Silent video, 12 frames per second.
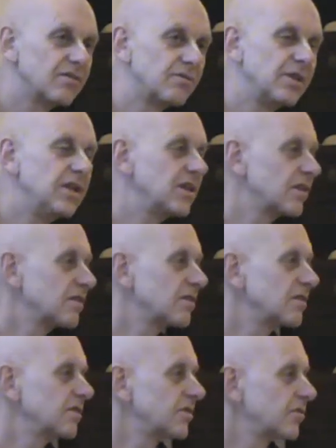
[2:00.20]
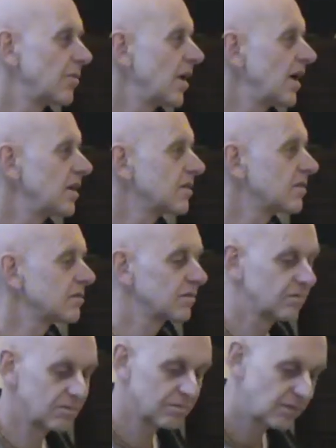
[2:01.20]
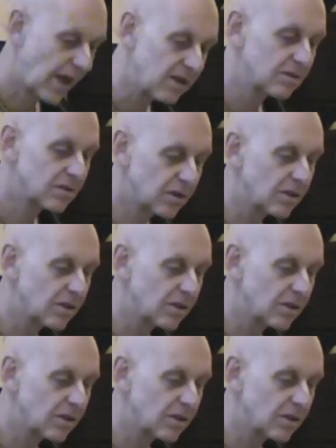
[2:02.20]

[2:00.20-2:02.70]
reading the Ramayana and the